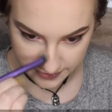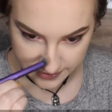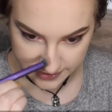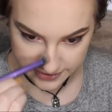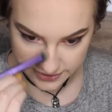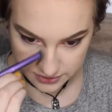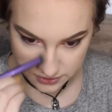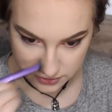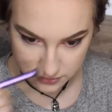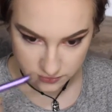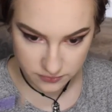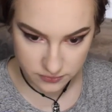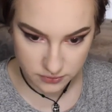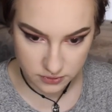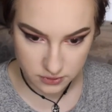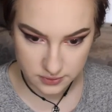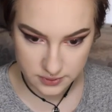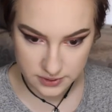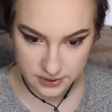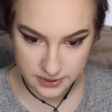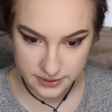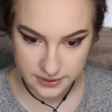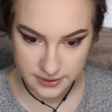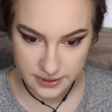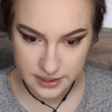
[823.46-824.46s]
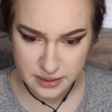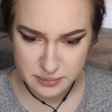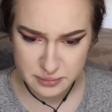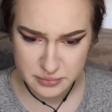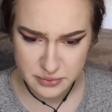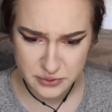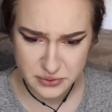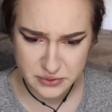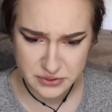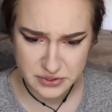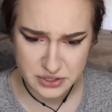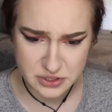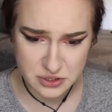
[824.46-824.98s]
that too forward.
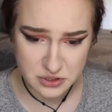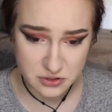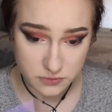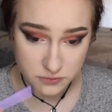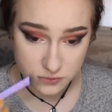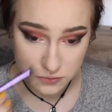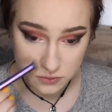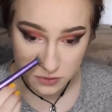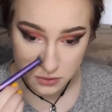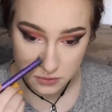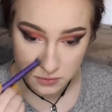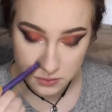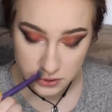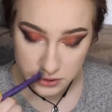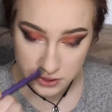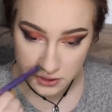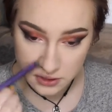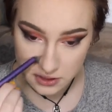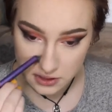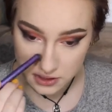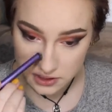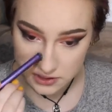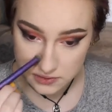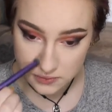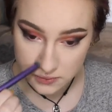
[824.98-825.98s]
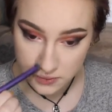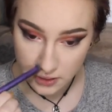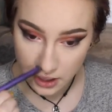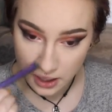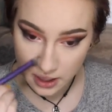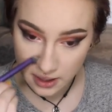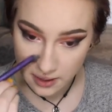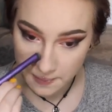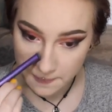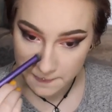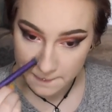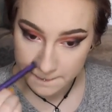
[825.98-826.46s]
Pulled it too forward. It's okay.